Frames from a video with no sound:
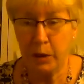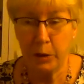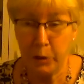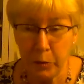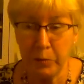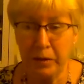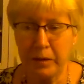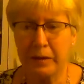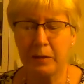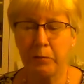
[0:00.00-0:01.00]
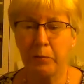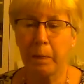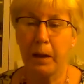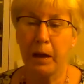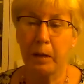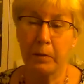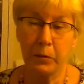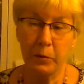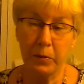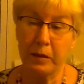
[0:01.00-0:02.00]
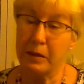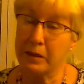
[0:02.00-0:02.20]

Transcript: Cubans. But when the